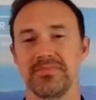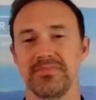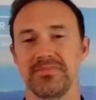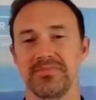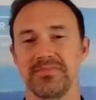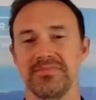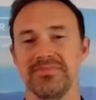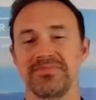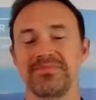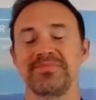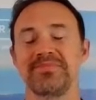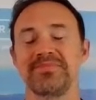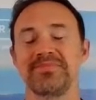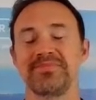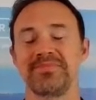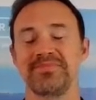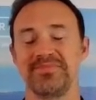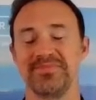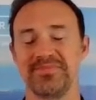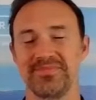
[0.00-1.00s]

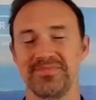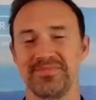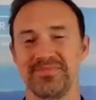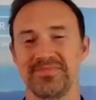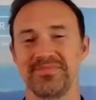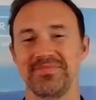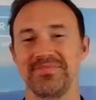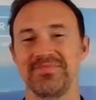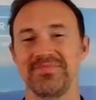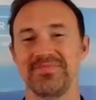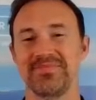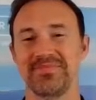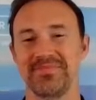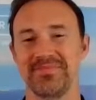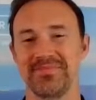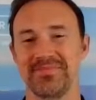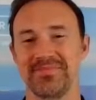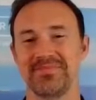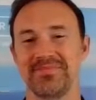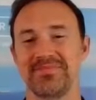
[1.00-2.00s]

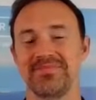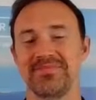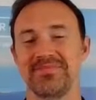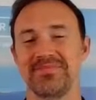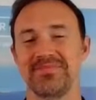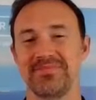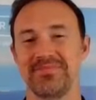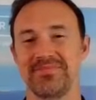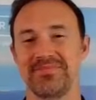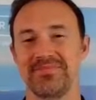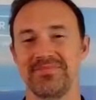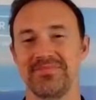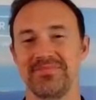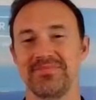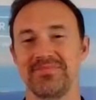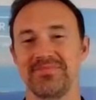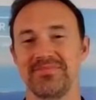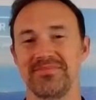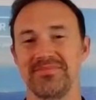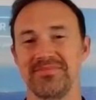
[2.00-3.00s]

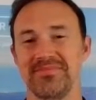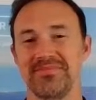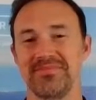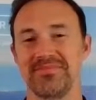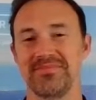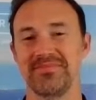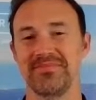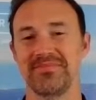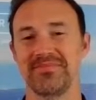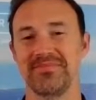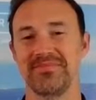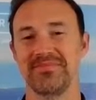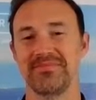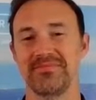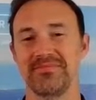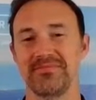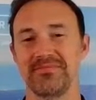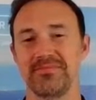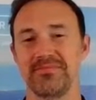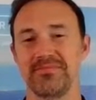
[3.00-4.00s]

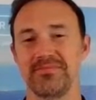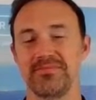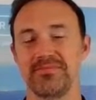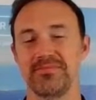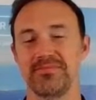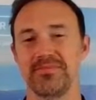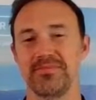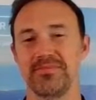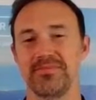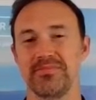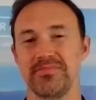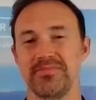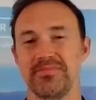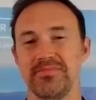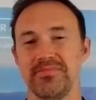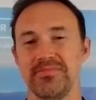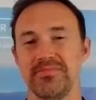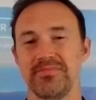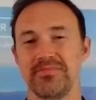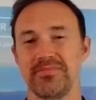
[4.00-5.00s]

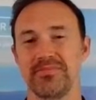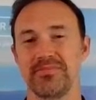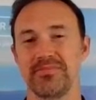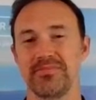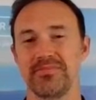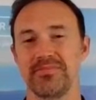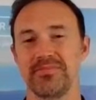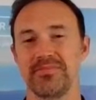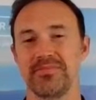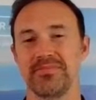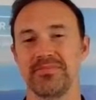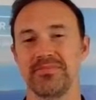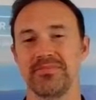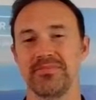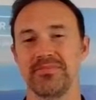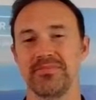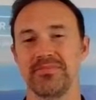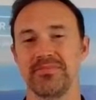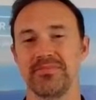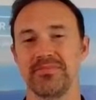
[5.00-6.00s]
(not speaking)